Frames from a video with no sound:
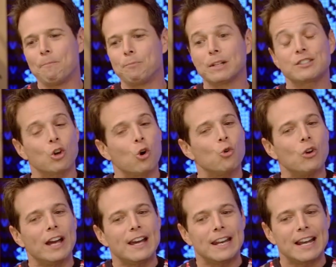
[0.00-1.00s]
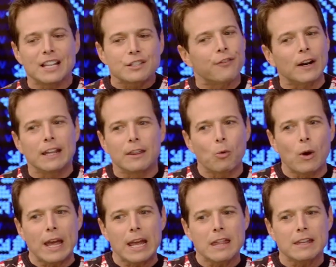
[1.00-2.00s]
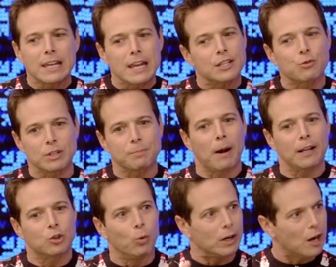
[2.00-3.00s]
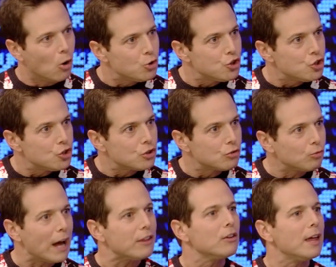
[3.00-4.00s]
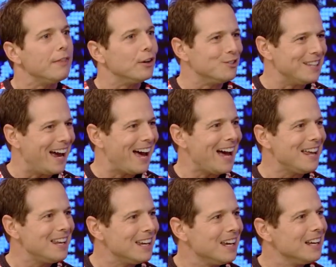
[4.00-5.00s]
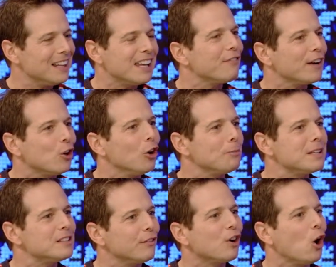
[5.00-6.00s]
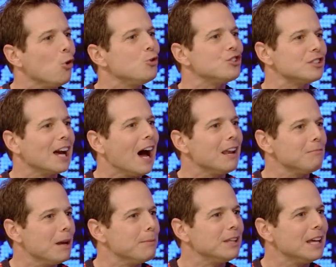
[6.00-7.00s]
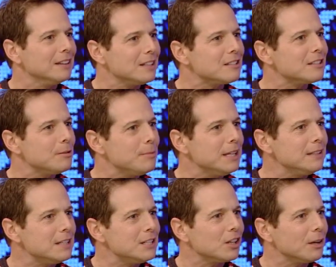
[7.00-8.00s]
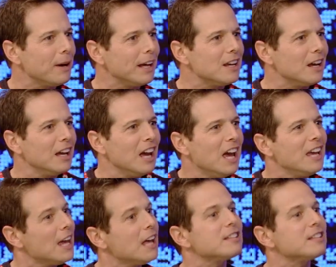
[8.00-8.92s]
um, But so, and, and it's funny, the way the kids respond to a coach rather than their dad, like if I called myself Coach Scott, maybe mm, they'd listen to mm, me. A little more respect. To, yeah,